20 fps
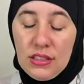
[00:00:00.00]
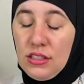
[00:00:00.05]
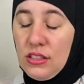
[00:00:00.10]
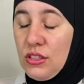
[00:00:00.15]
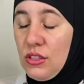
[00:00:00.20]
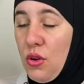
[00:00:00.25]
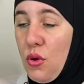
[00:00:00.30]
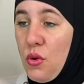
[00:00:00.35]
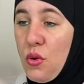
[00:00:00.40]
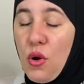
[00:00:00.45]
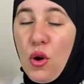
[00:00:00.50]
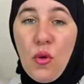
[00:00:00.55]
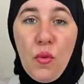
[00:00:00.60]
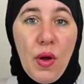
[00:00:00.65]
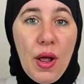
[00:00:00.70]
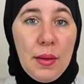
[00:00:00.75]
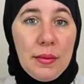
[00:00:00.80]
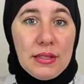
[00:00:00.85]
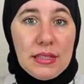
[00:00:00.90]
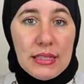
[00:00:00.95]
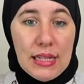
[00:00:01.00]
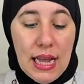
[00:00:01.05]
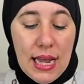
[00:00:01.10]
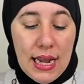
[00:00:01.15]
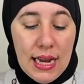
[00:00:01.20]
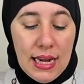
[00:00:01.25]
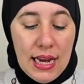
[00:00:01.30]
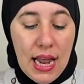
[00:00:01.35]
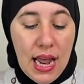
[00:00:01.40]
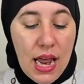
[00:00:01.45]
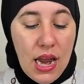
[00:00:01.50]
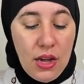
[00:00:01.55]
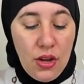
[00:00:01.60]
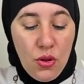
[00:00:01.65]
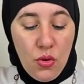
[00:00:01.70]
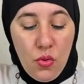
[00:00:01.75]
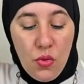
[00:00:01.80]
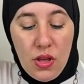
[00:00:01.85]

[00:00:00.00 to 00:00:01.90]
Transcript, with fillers: just go to our website and you